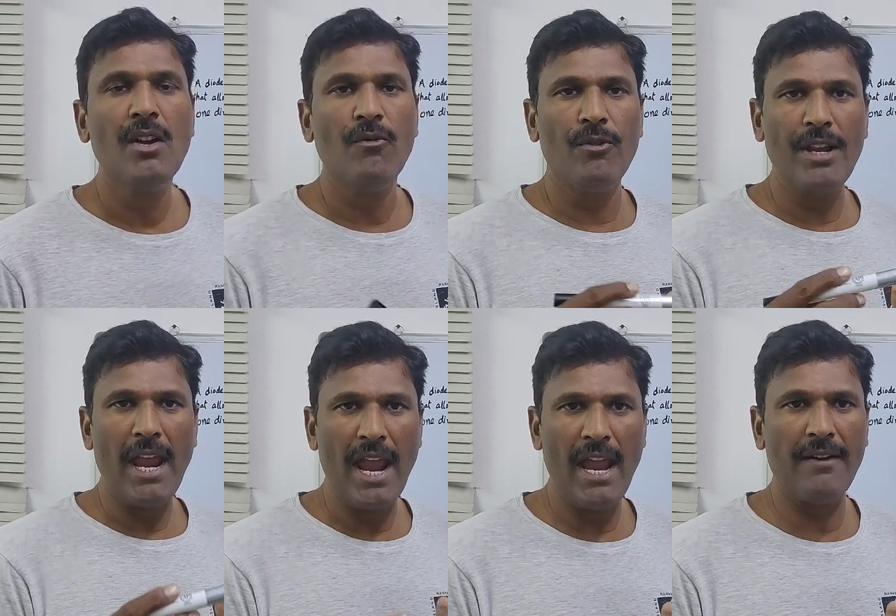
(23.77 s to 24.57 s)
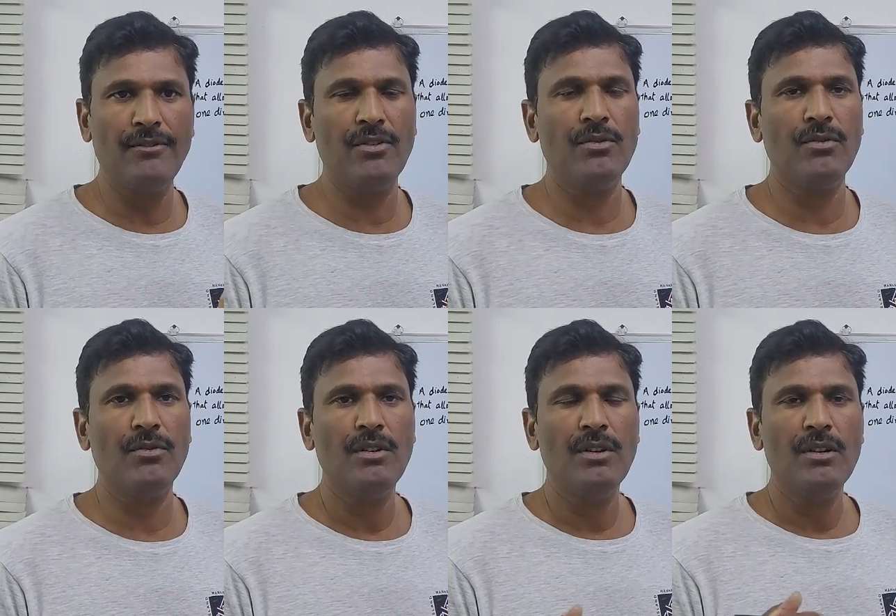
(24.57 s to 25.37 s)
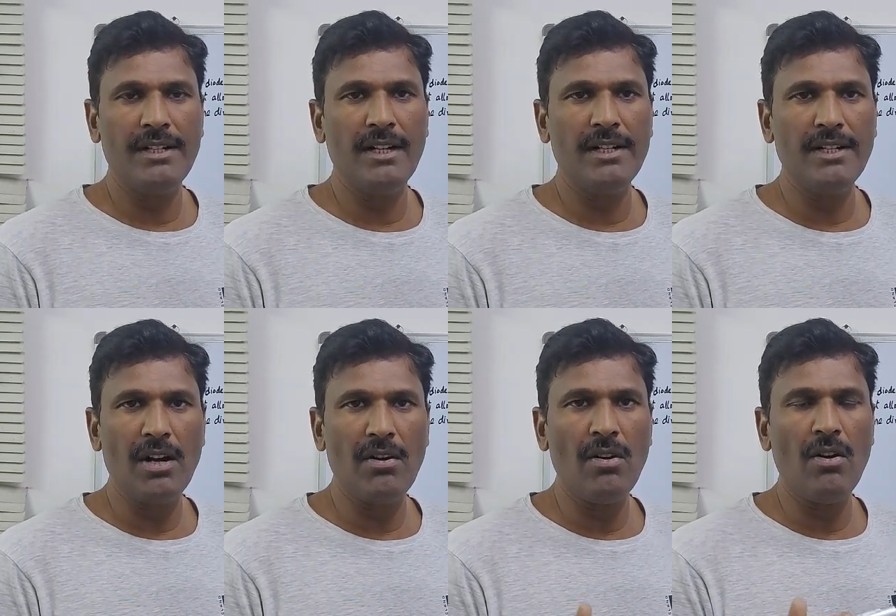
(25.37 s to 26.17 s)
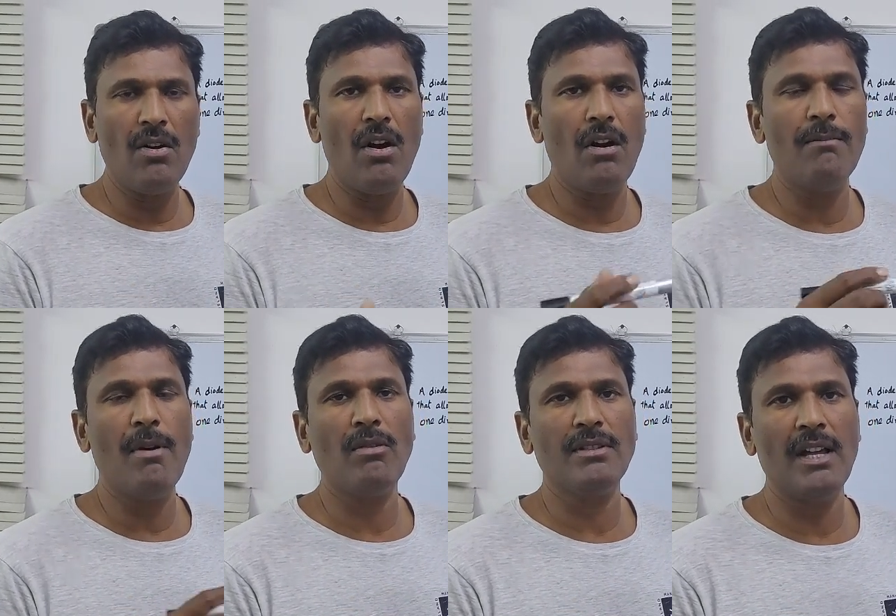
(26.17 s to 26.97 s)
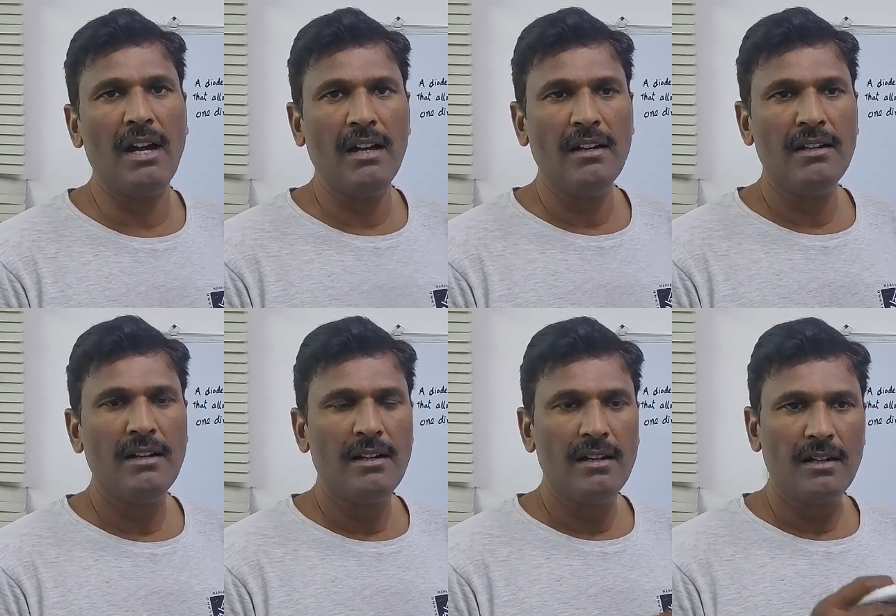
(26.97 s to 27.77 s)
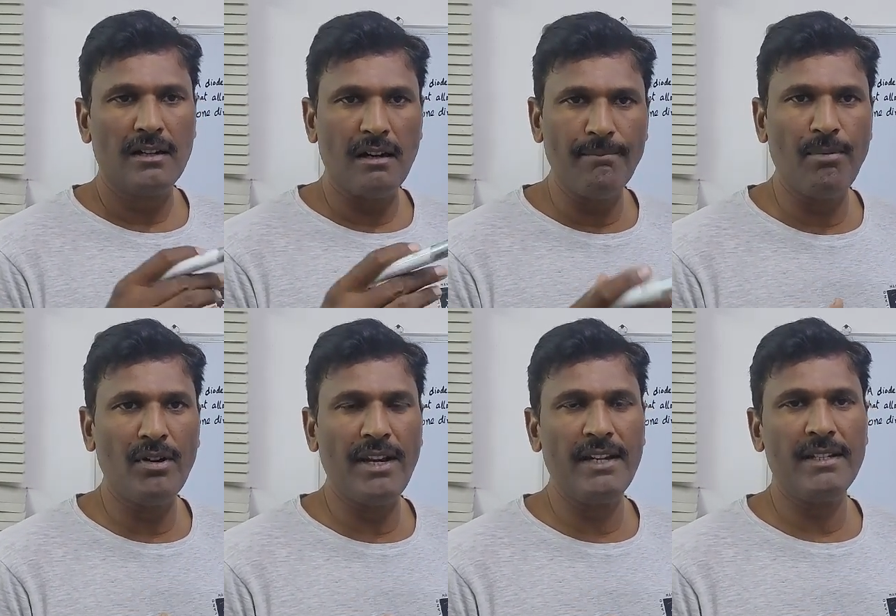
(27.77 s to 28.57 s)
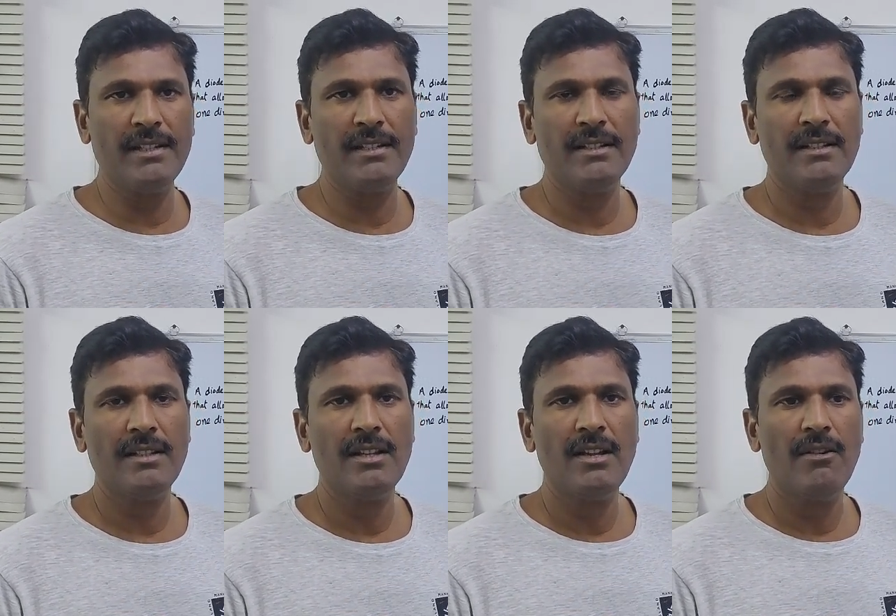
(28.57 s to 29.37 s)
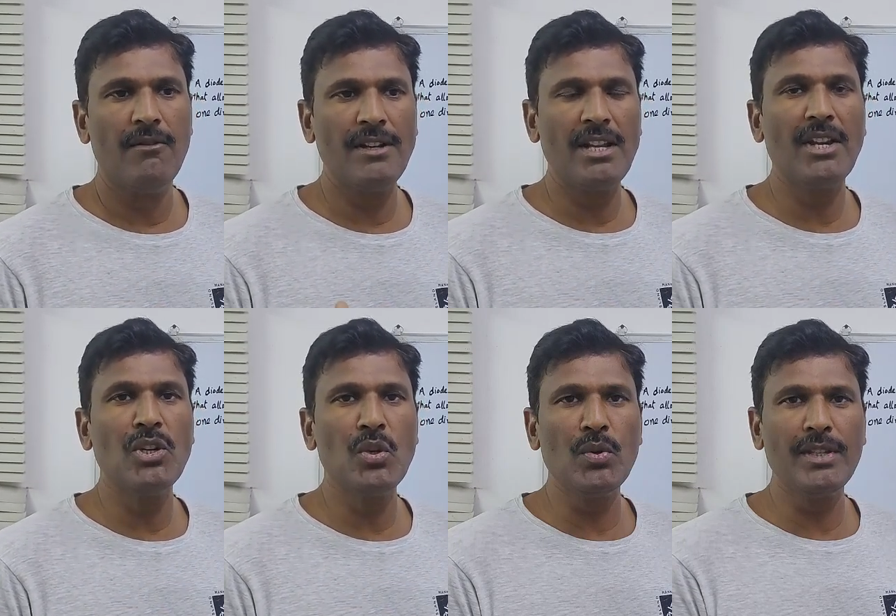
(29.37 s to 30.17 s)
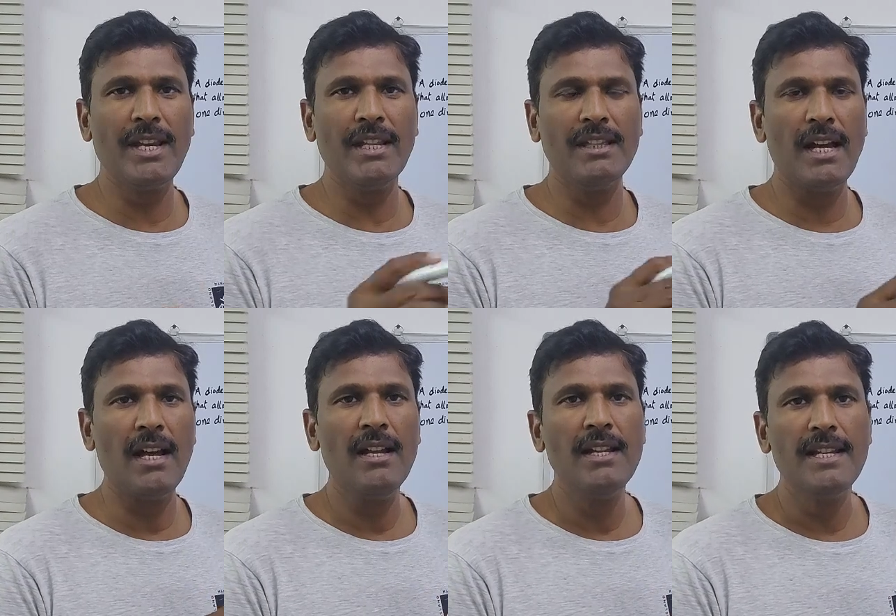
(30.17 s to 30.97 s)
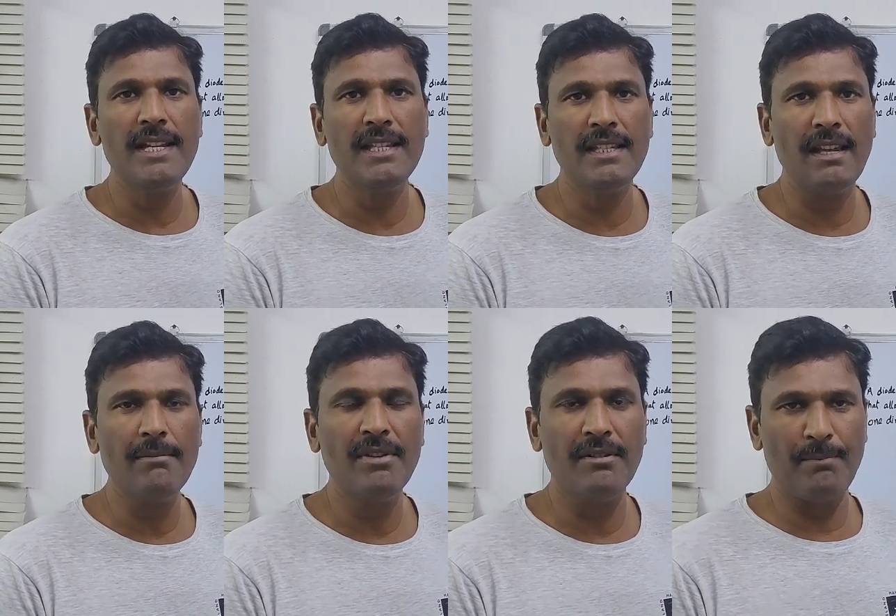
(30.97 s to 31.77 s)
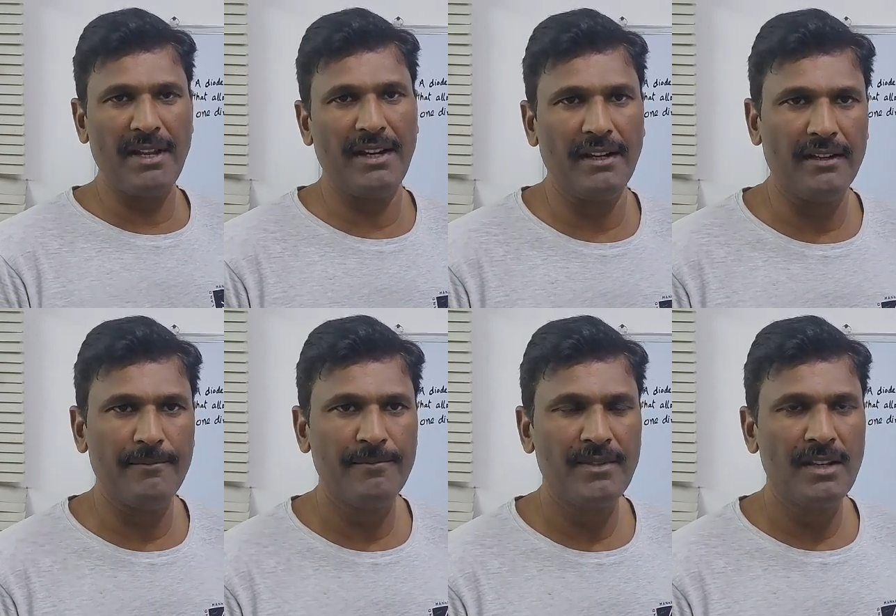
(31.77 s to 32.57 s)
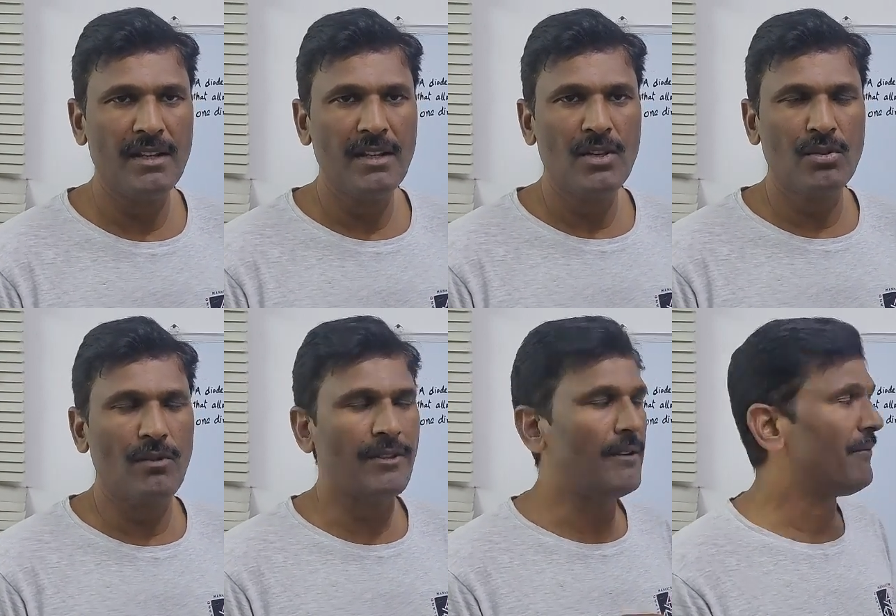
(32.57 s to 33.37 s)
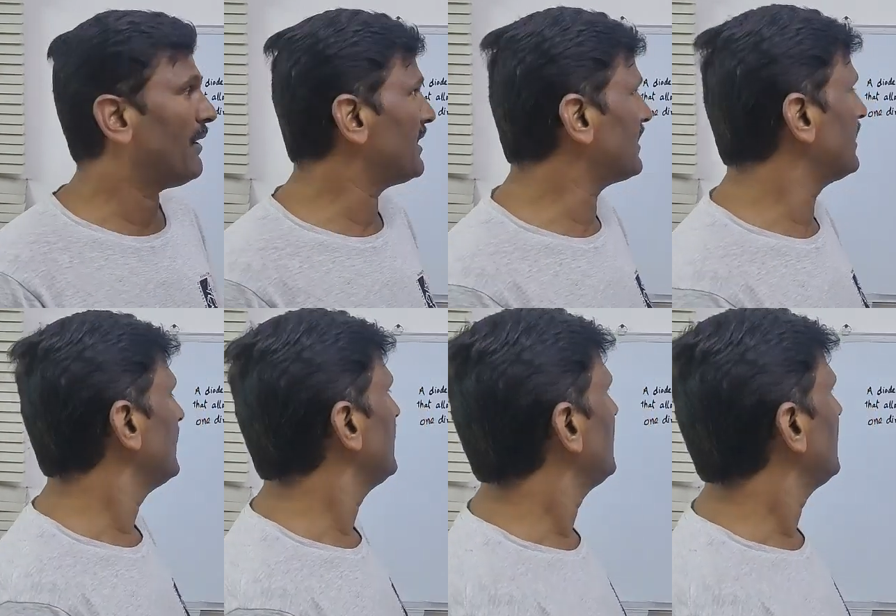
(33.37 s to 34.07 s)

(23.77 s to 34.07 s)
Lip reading: we have to little know-how about the components which are using in the ECM repairing. So the first,